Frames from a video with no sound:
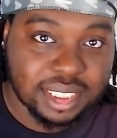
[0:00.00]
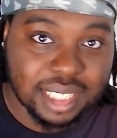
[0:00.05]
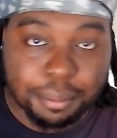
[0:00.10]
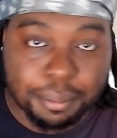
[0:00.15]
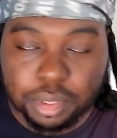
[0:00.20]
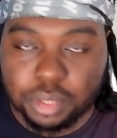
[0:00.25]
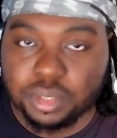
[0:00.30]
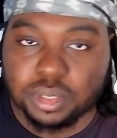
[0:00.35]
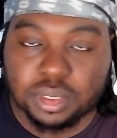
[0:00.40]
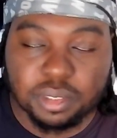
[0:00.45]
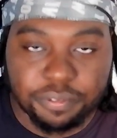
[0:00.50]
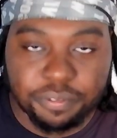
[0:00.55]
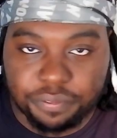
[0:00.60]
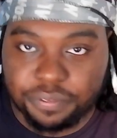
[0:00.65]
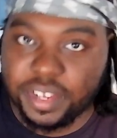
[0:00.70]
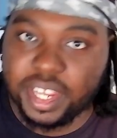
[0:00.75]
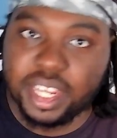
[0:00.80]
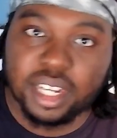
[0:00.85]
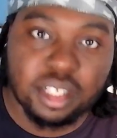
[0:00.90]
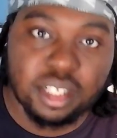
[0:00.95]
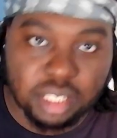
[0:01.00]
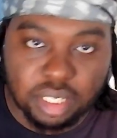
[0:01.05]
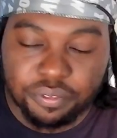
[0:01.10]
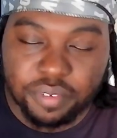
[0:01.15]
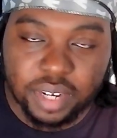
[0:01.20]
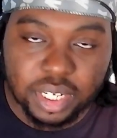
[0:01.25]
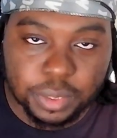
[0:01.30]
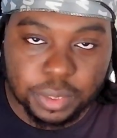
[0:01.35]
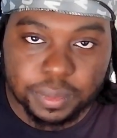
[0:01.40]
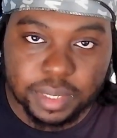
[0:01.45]
I'm doomed to fail if
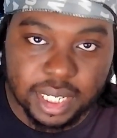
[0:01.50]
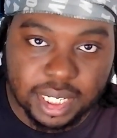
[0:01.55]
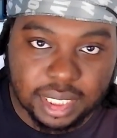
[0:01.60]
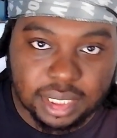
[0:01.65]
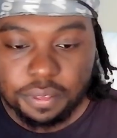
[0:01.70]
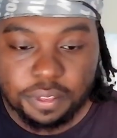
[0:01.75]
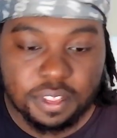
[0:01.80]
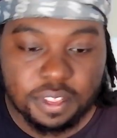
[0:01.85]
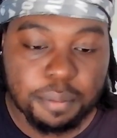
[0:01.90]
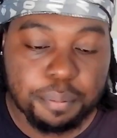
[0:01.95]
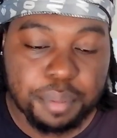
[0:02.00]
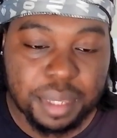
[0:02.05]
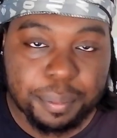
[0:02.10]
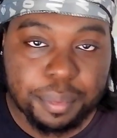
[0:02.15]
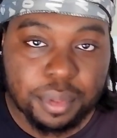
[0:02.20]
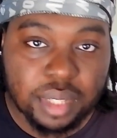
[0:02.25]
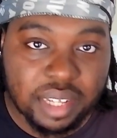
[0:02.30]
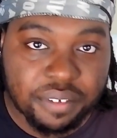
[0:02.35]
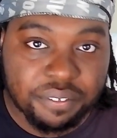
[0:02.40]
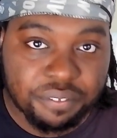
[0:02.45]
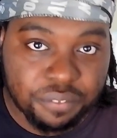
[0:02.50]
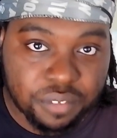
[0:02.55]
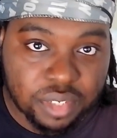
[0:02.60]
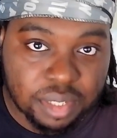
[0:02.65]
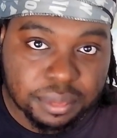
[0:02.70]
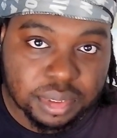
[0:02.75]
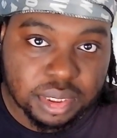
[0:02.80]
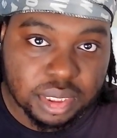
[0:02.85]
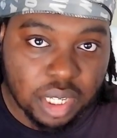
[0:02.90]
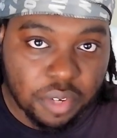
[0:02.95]
I do that. The people at From
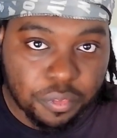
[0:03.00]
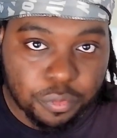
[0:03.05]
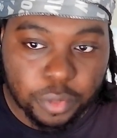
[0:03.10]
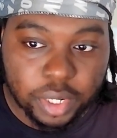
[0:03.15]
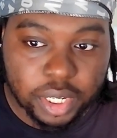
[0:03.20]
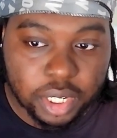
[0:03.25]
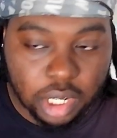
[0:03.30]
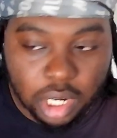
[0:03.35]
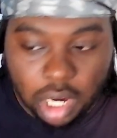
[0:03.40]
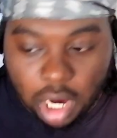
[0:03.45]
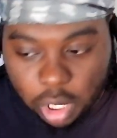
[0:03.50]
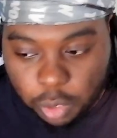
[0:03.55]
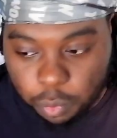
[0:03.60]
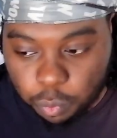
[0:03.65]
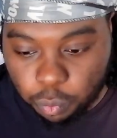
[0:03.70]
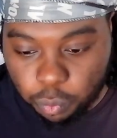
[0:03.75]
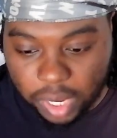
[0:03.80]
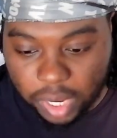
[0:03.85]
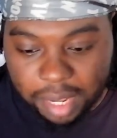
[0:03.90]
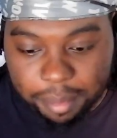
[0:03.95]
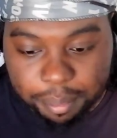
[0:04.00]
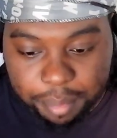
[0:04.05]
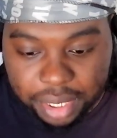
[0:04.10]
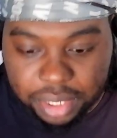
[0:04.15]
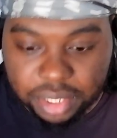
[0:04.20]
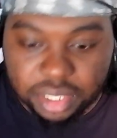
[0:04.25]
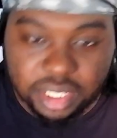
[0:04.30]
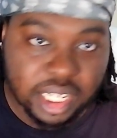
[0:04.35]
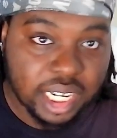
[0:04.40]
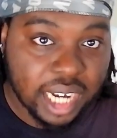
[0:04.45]
Software are way
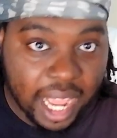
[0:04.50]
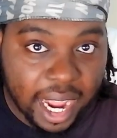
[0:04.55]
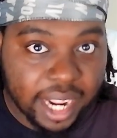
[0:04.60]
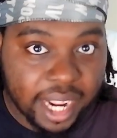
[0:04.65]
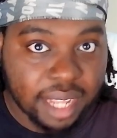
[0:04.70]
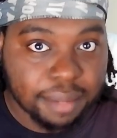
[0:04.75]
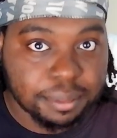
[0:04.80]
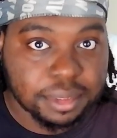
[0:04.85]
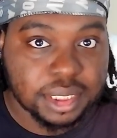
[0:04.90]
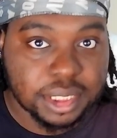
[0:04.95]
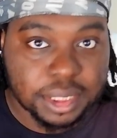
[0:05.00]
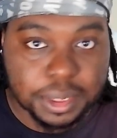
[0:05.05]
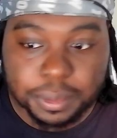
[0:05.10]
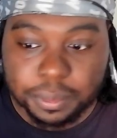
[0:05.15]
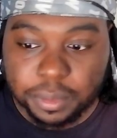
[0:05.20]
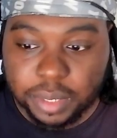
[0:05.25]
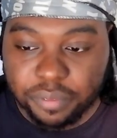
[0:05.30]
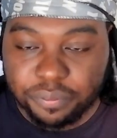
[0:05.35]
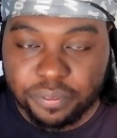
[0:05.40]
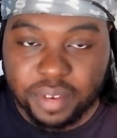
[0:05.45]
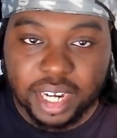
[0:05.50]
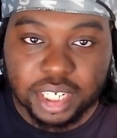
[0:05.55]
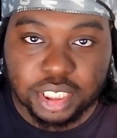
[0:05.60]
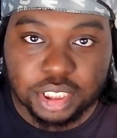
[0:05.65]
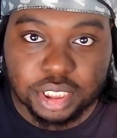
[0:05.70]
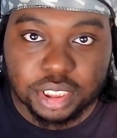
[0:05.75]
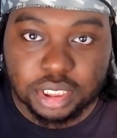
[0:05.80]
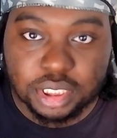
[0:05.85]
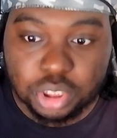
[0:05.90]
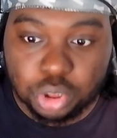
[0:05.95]
better I am, so if I
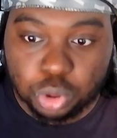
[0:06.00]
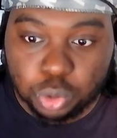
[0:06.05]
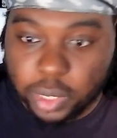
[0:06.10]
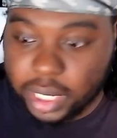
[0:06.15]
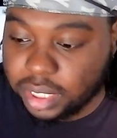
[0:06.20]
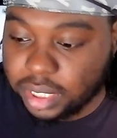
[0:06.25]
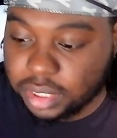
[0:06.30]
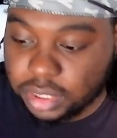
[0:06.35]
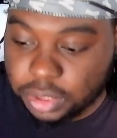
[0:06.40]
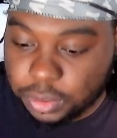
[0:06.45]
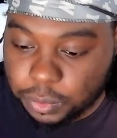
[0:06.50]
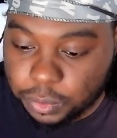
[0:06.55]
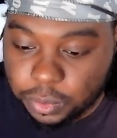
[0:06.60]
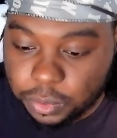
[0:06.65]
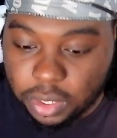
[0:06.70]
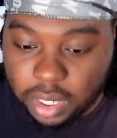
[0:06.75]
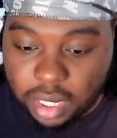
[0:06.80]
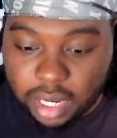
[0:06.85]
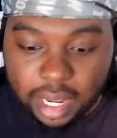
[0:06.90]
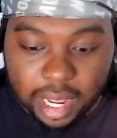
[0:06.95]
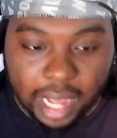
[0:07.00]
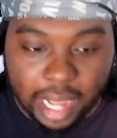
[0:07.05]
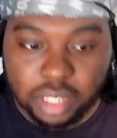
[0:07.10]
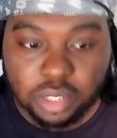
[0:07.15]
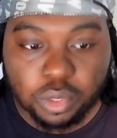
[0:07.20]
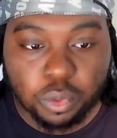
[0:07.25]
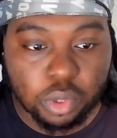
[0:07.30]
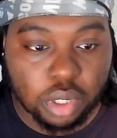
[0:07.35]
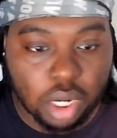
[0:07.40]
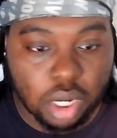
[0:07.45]
just try to do, I don't
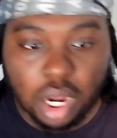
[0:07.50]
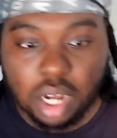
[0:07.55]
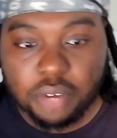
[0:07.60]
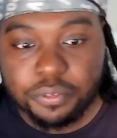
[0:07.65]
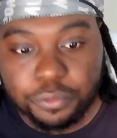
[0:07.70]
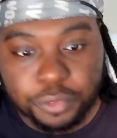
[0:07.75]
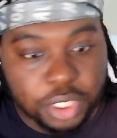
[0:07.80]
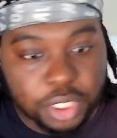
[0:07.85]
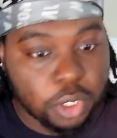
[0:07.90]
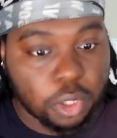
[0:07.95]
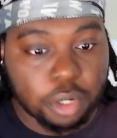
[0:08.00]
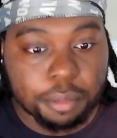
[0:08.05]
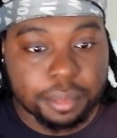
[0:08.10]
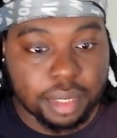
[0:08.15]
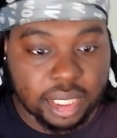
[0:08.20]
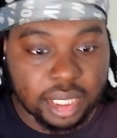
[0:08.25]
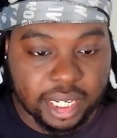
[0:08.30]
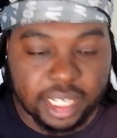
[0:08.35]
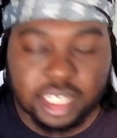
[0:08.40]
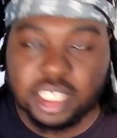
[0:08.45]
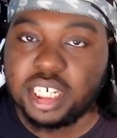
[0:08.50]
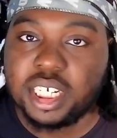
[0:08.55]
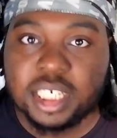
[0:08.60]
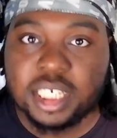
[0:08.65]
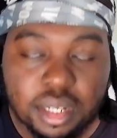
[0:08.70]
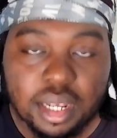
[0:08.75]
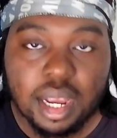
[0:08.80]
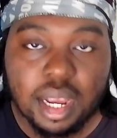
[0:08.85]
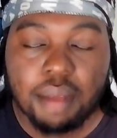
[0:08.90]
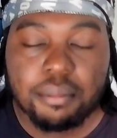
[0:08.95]
know, Godfrey or Melania,
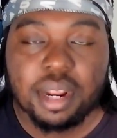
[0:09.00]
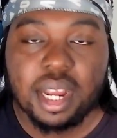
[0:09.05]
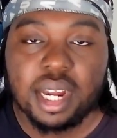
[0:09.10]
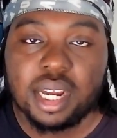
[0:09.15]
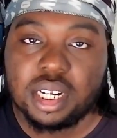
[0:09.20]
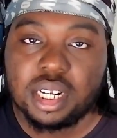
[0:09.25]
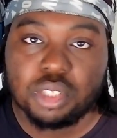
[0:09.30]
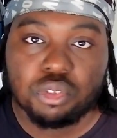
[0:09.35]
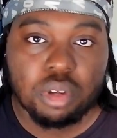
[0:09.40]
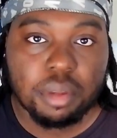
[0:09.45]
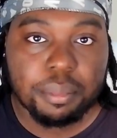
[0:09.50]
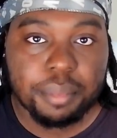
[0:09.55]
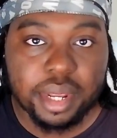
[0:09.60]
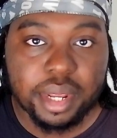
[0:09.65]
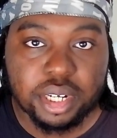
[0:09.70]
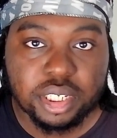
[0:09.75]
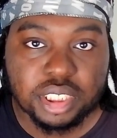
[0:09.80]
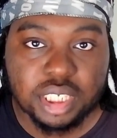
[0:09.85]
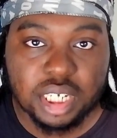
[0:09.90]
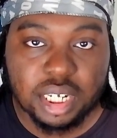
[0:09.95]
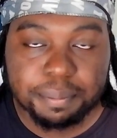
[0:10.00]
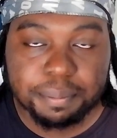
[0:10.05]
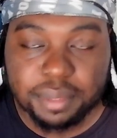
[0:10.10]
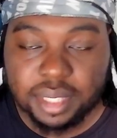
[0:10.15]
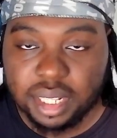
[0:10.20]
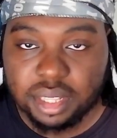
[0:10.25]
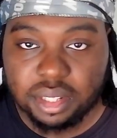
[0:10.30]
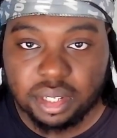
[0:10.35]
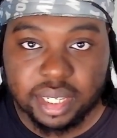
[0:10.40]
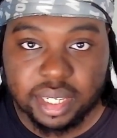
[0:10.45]
I'm not gonna do a better job
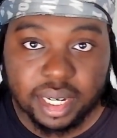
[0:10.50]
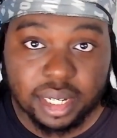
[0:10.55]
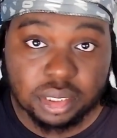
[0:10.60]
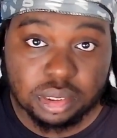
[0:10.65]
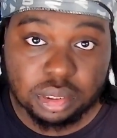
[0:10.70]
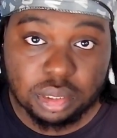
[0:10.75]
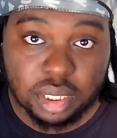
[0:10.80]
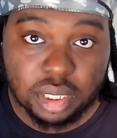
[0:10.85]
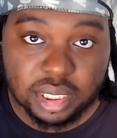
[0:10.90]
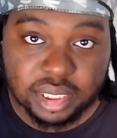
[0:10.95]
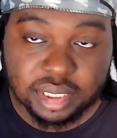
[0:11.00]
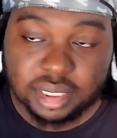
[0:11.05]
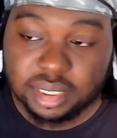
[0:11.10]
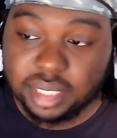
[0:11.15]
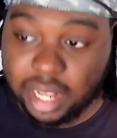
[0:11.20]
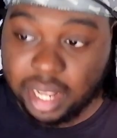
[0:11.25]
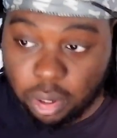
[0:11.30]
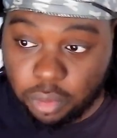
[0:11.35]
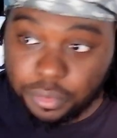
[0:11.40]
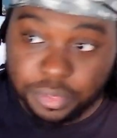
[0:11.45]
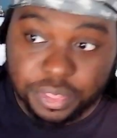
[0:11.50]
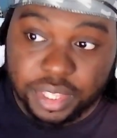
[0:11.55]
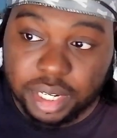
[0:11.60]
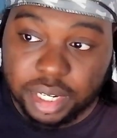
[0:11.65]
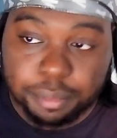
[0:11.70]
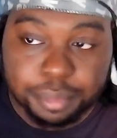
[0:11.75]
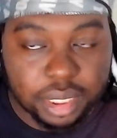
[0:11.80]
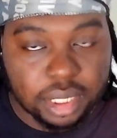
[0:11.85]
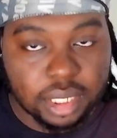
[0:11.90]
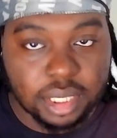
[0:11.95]
than the character artist over there,
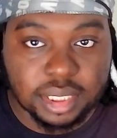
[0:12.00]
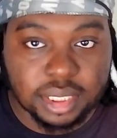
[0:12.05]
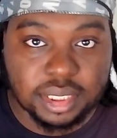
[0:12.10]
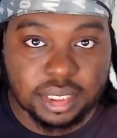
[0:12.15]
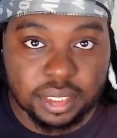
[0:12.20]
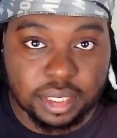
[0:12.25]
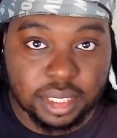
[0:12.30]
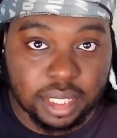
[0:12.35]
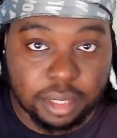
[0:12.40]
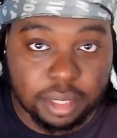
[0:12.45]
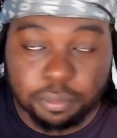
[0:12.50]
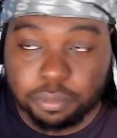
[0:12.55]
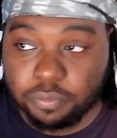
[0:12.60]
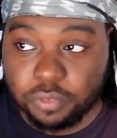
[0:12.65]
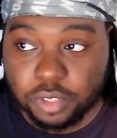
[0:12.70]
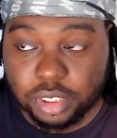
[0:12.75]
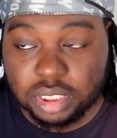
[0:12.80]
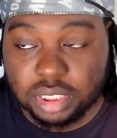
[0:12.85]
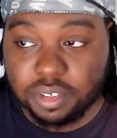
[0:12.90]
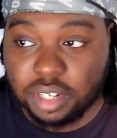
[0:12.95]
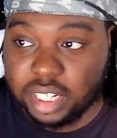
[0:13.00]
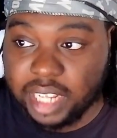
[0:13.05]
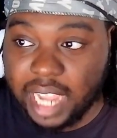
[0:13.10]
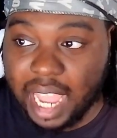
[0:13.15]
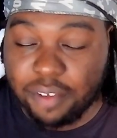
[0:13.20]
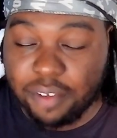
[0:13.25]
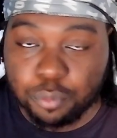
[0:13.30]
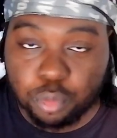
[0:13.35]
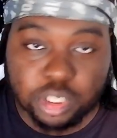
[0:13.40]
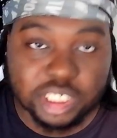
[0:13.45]
because first of all, they
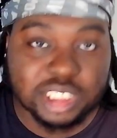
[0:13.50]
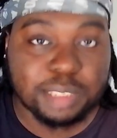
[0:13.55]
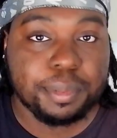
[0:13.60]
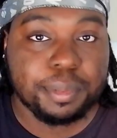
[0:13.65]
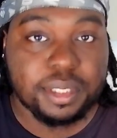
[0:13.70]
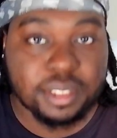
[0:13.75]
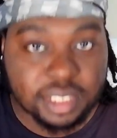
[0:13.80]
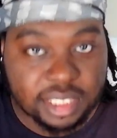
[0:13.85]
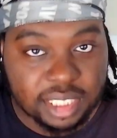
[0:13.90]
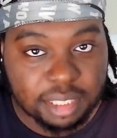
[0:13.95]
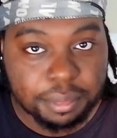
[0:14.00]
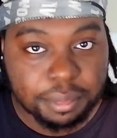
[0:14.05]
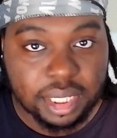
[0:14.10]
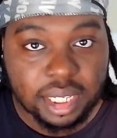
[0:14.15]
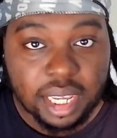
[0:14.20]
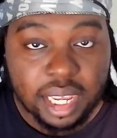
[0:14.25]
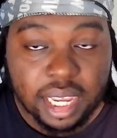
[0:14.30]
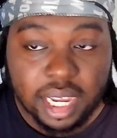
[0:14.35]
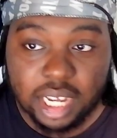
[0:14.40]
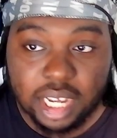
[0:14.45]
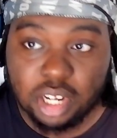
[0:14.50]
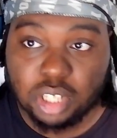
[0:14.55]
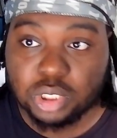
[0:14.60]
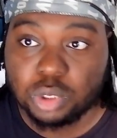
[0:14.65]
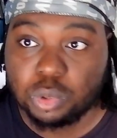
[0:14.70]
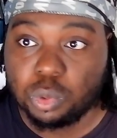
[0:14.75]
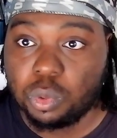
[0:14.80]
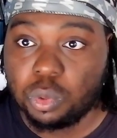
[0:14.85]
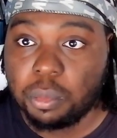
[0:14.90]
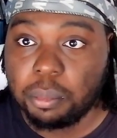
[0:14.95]
have more experience than me, and
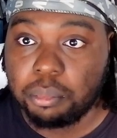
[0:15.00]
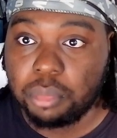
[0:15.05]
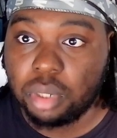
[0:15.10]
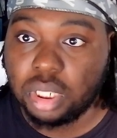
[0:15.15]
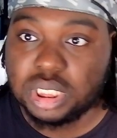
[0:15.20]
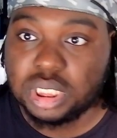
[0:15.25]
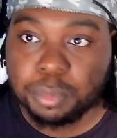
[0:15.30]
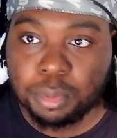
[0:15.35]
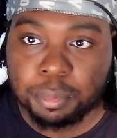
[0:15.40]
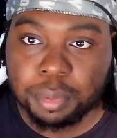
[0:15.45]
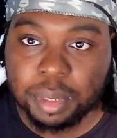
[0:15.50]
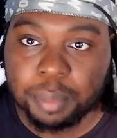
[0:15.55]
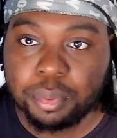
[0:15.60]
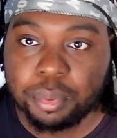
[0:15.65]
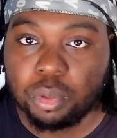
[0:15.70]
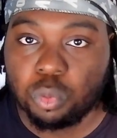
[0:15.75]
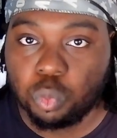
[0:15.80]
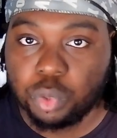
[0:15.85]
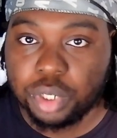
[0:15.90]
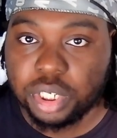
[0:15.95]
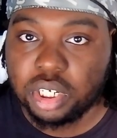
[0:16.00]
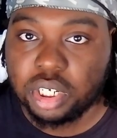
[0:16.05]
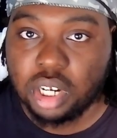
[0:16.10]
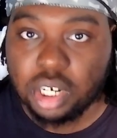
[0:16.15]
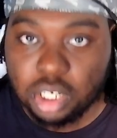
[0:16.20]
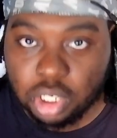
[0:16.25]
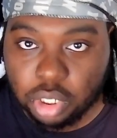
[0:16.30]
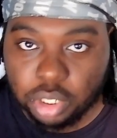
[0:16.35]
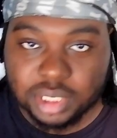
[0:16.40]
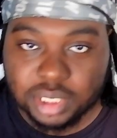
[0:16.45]
also multiple people work
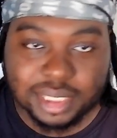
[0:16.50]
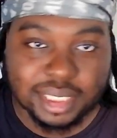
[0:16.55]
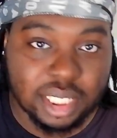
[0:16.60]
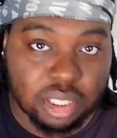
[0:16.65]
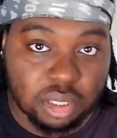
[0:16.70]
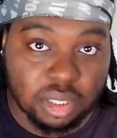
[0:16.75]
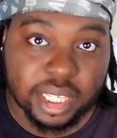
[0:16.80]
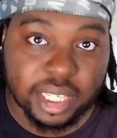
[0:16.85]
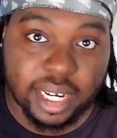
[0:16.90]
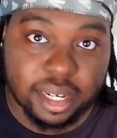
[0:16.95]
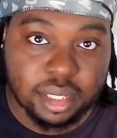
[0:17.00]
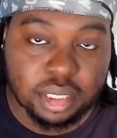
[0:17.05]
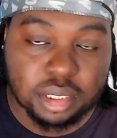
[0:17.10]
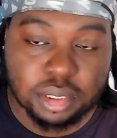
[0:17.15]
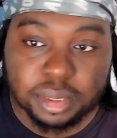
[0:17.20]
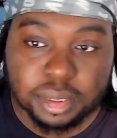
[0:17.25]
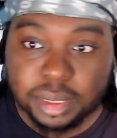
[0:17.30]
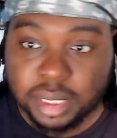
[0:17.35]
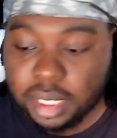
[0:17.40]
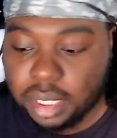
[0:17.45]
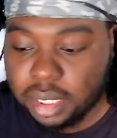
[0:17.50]
on a single character.